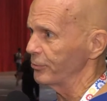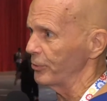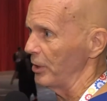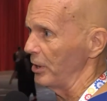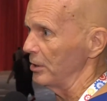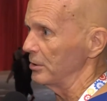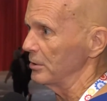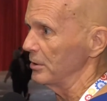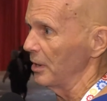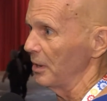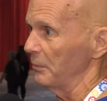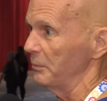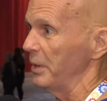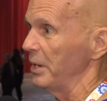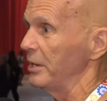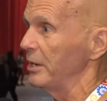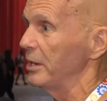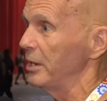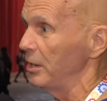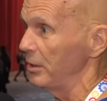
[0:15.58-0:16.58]
frankly. I
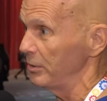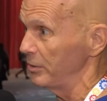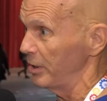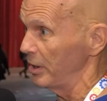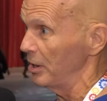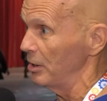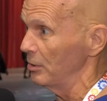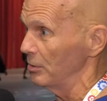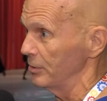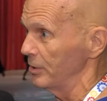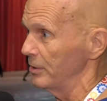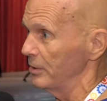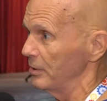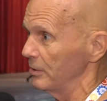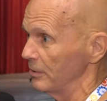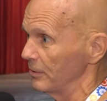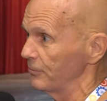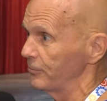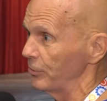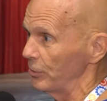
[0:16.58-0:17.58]
mean, he nailed it
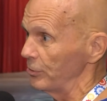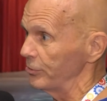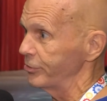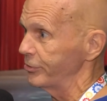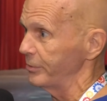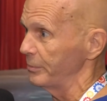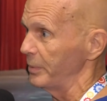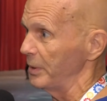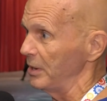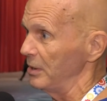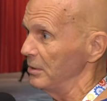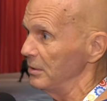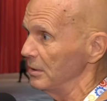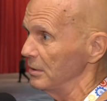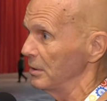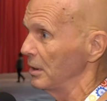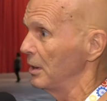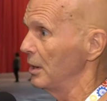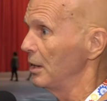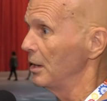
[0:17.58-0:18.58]
in the first debate
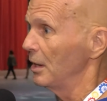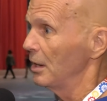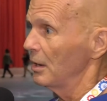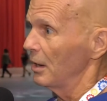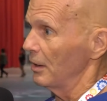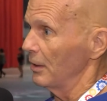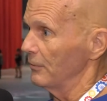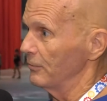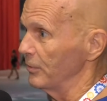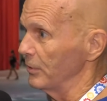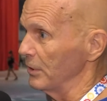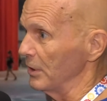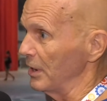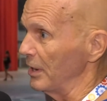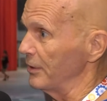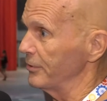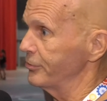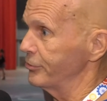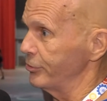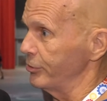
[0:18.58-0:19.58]
of the
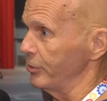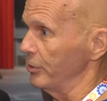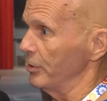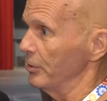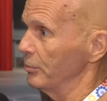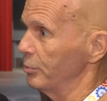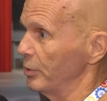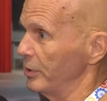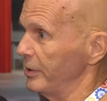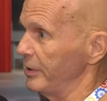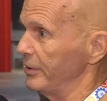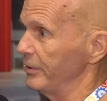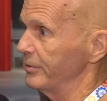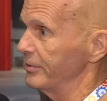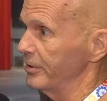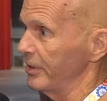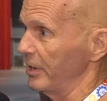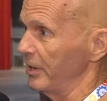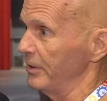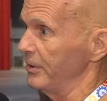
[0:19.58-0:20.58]
last year when he
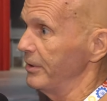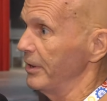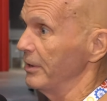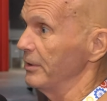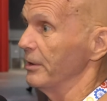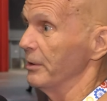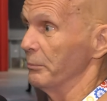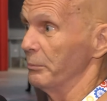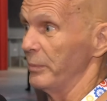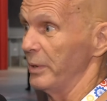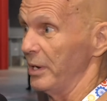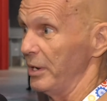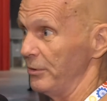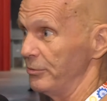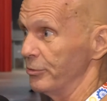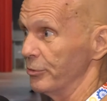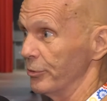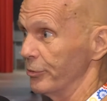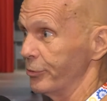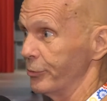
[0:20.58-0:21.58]
said that the
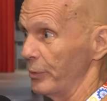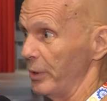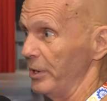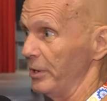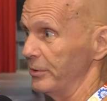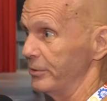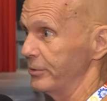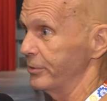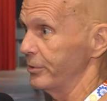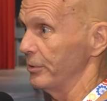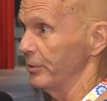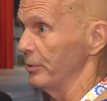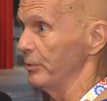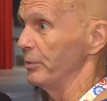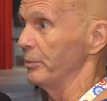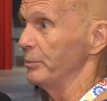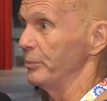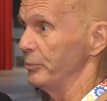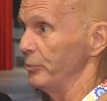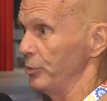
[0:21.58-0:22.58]
major threat to
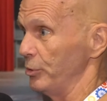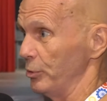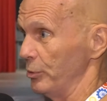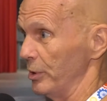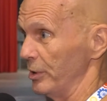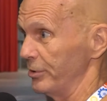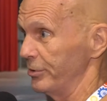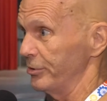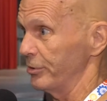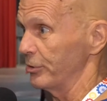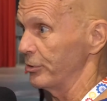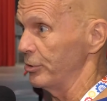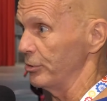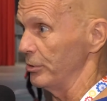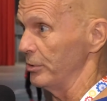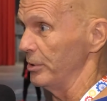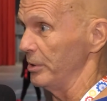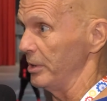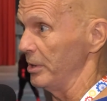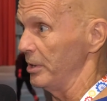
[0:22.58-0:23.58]
U.S.
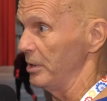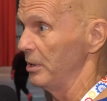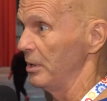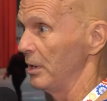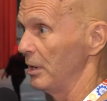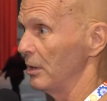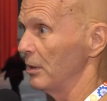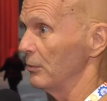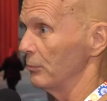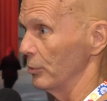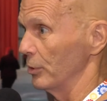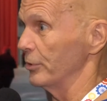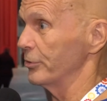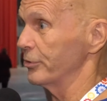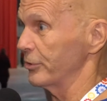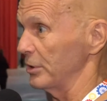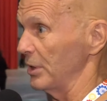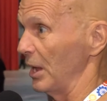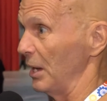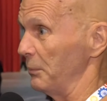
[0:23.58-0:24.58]
security
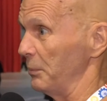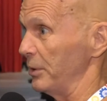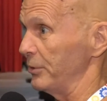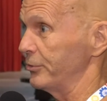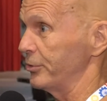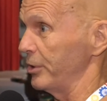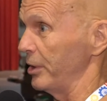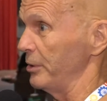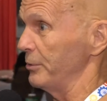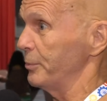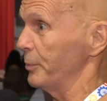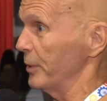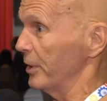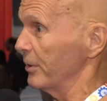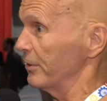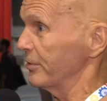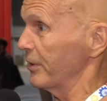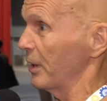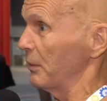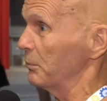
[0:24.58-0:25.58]
was climate change,
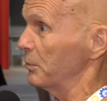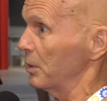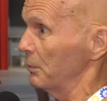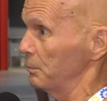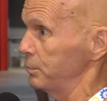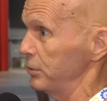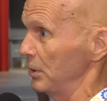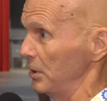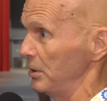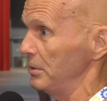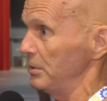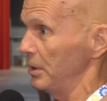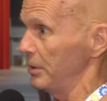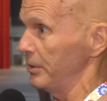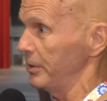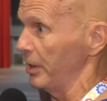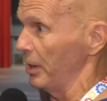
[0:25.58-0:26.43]
because I'm completely